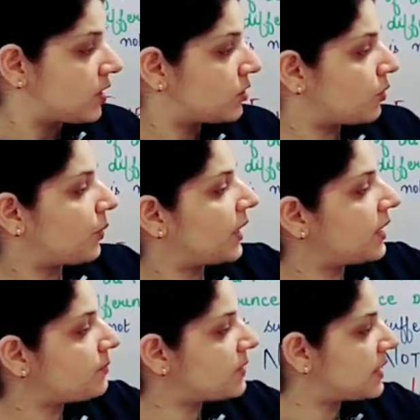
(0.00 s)
So when
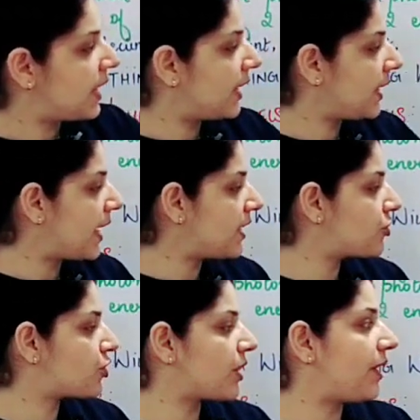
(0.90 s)
I'm saying
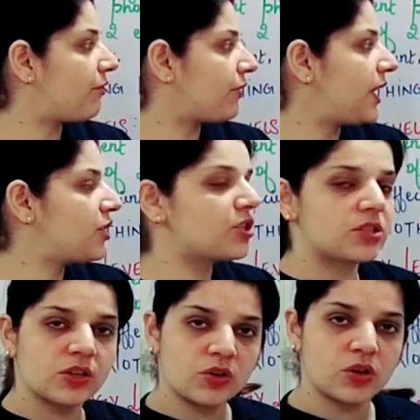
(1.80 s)
HF, H
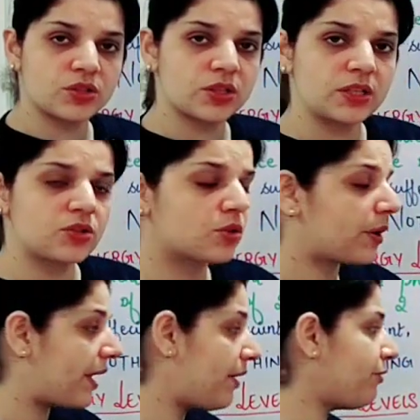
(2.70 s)
is a constant,
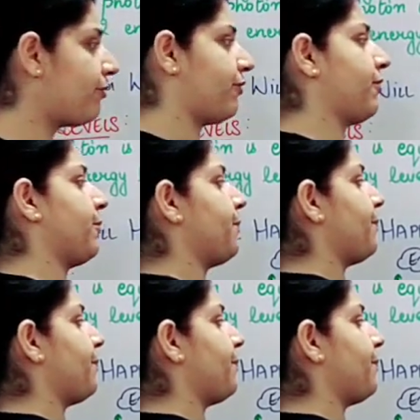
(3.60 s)
so F,